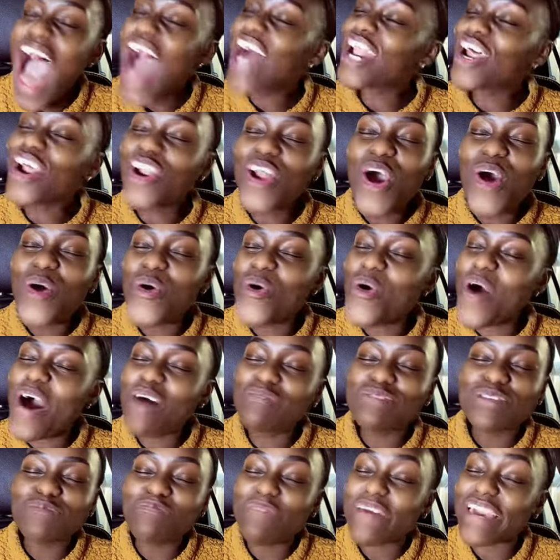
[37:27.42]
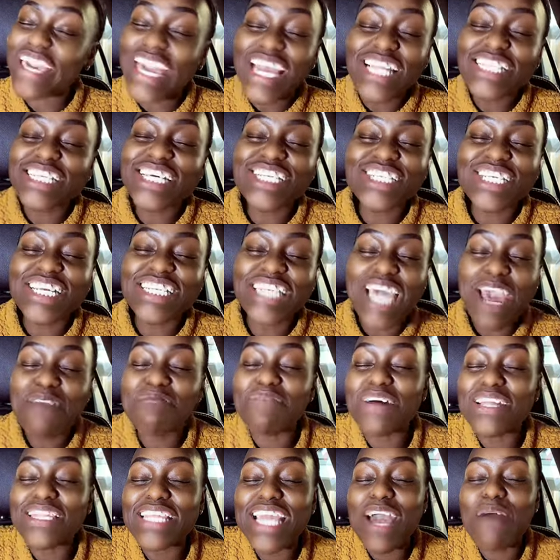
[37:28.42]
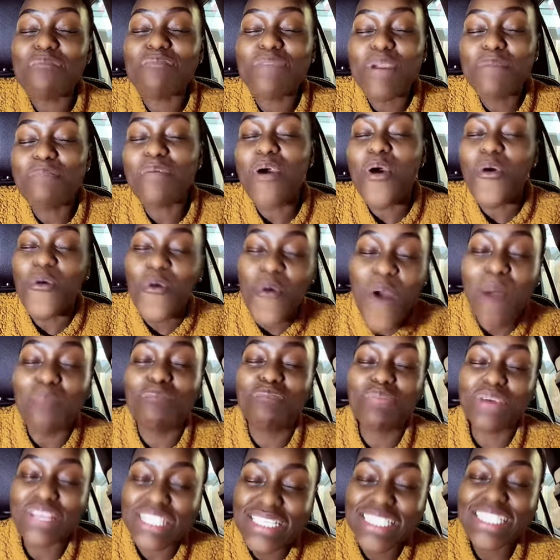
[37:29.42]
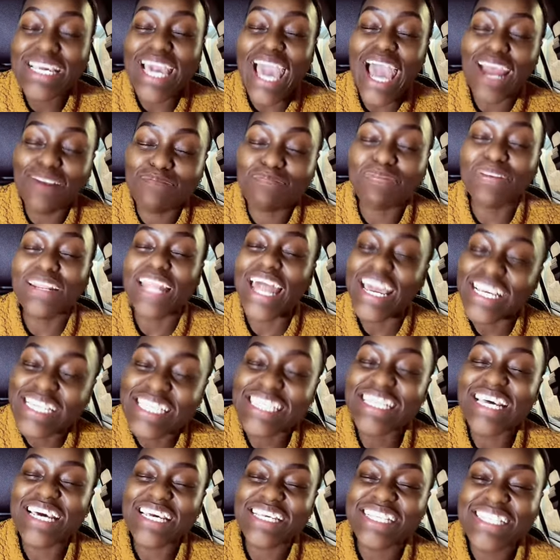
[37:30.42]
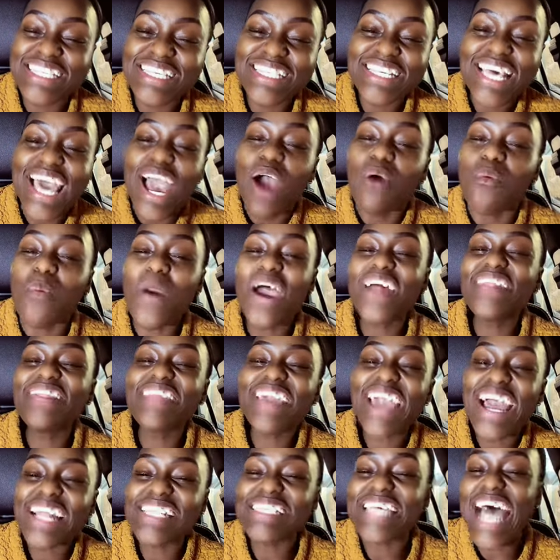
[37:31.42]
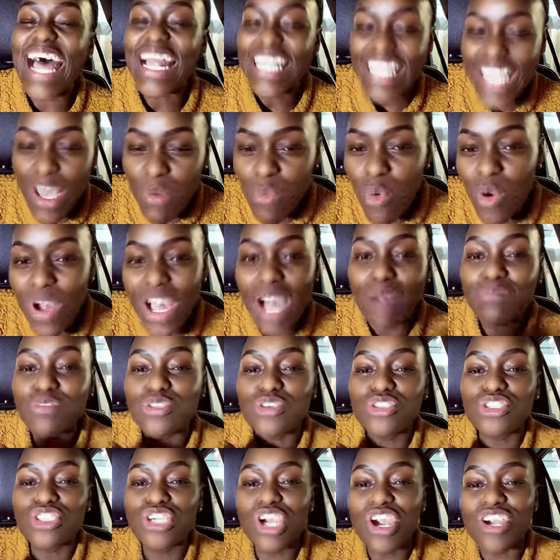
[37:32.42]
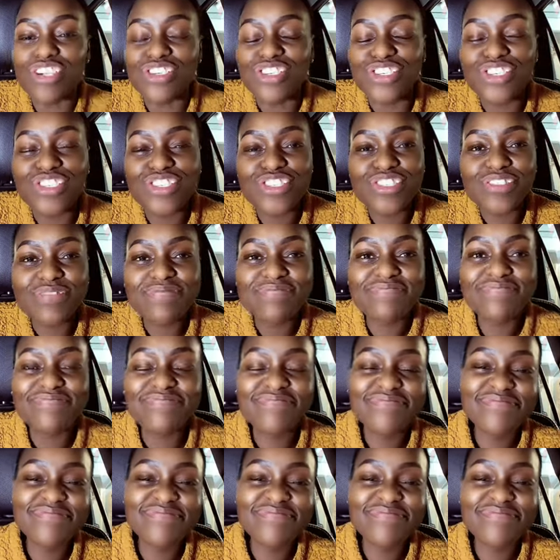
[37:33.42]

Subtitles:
don't know who I'm speaking to today, but there are people who are busy at places. When they are done, they will come to church.